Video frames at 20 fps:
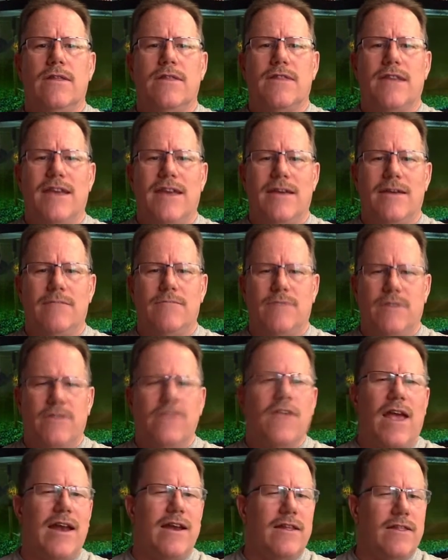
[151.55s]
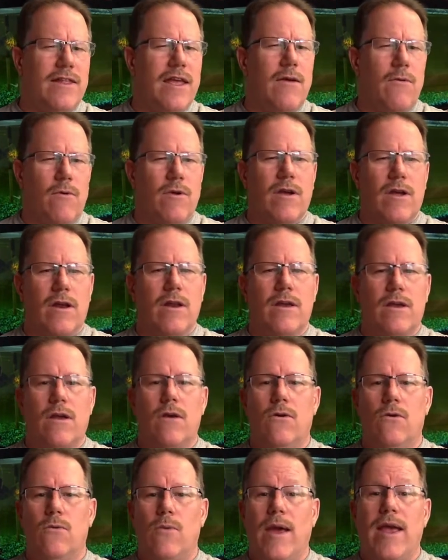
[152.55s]
they decided they were going to
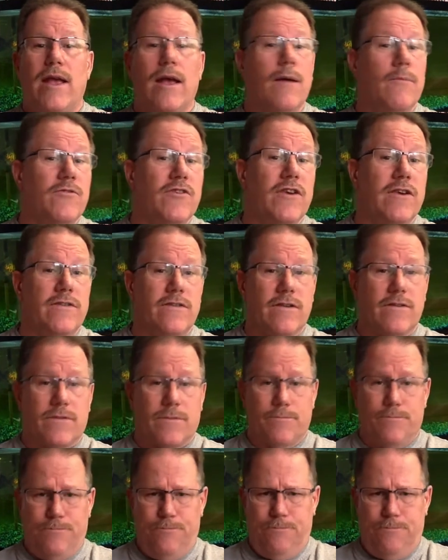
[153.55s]
go wake up Jesus.